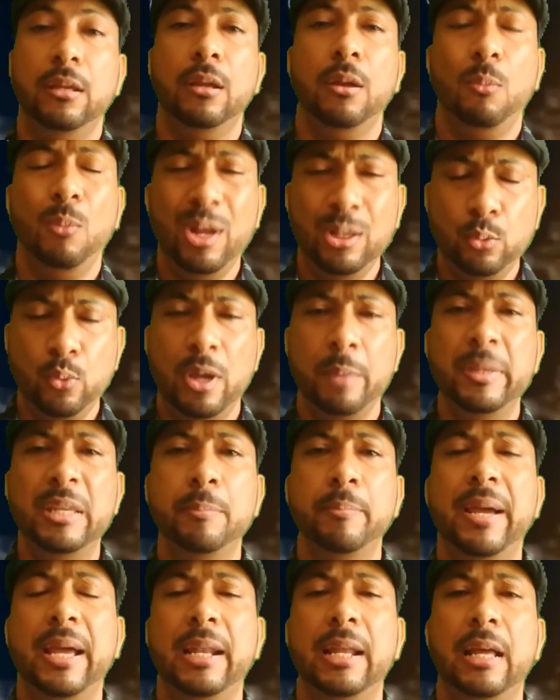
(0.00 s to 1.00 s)
What do I mean
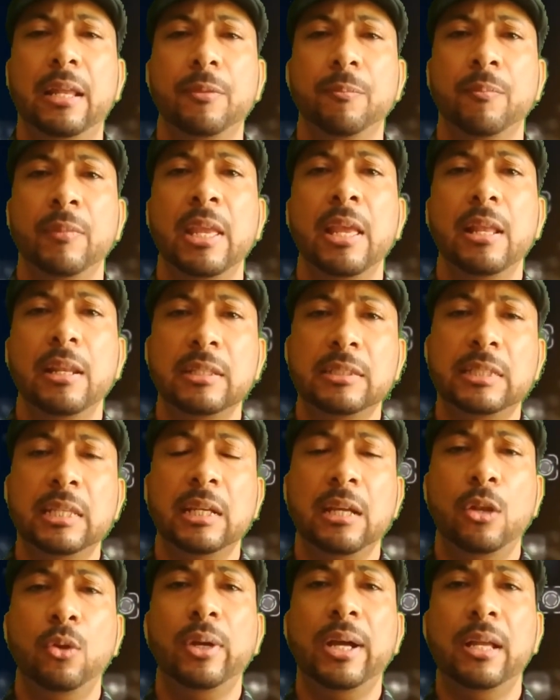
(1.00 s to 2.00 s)
by that? Let's take a
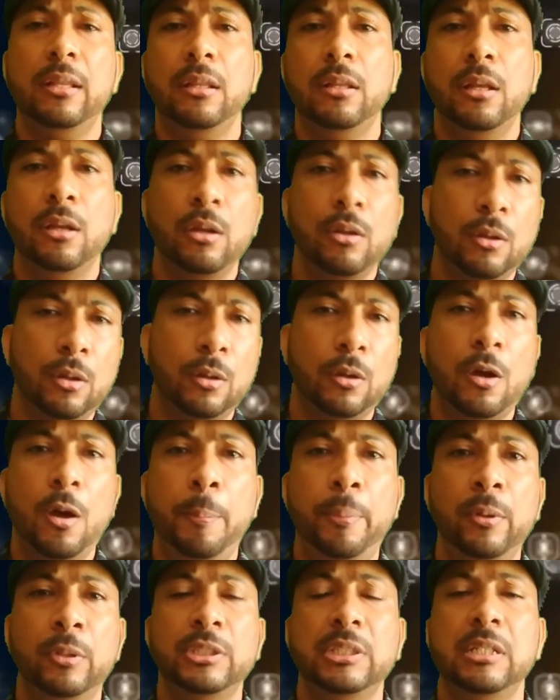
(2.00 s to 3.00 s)
look at a
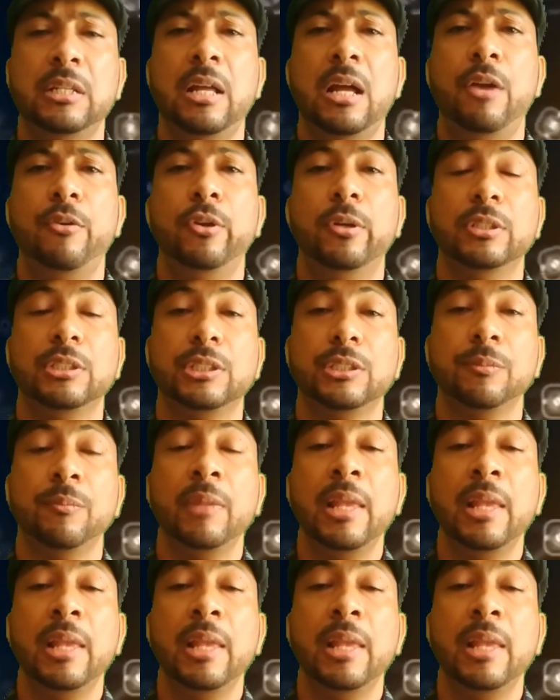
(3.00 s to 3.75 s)
couple of scenarios.